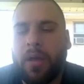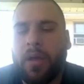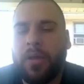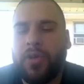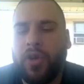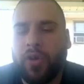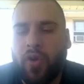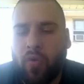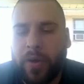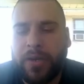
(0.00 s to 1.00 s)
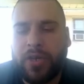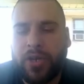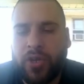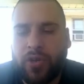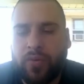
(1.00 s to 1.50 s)
You're going to
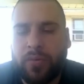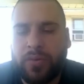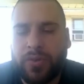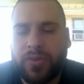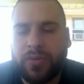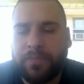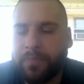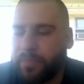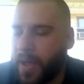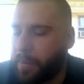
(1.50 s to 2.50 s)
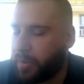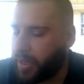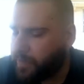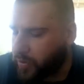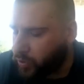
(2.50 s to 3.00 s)
use, I
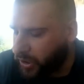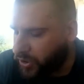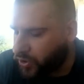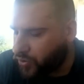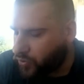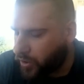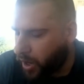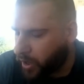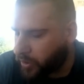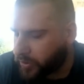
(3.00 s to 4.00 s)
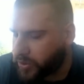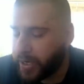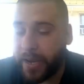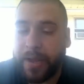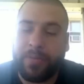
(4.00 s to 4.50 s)
believe, only 2 cards.
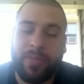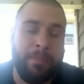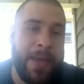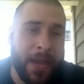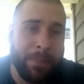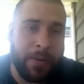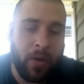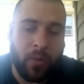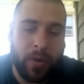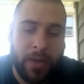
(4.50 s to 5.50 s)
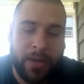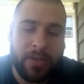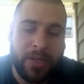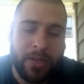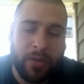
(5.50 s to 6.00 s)
Yeah, the Backbone,
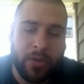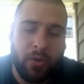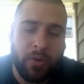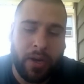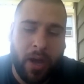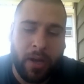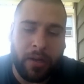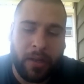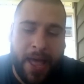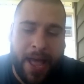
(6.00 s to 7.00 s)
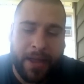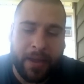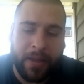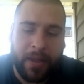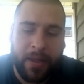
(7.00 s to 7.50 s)
until you can
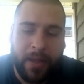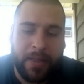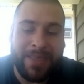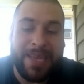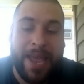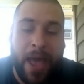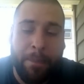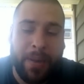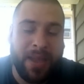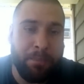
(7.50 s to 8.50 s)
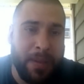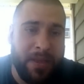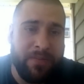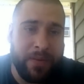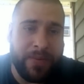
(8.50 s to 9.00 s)
unlock the epic
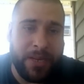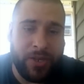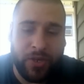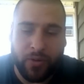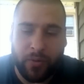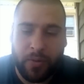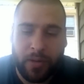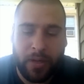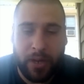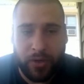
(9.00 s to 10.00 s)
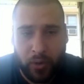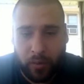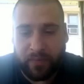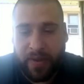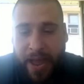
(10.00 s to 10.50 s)
B52 in
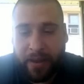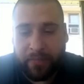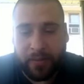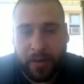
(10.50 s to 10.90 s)
Tour 5.